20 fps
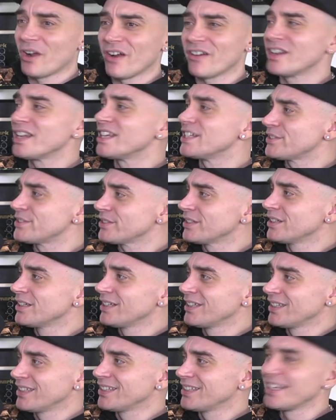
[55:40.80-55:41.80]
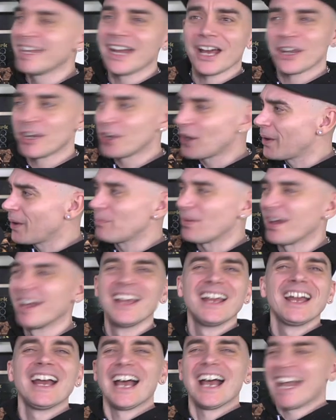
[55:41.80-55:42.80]
and I know it this. better than you. Yeah, and, and I, know, I know all
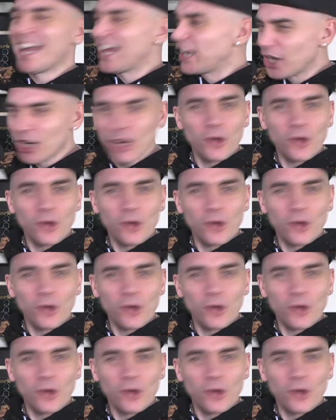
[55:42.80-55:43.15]
the songs.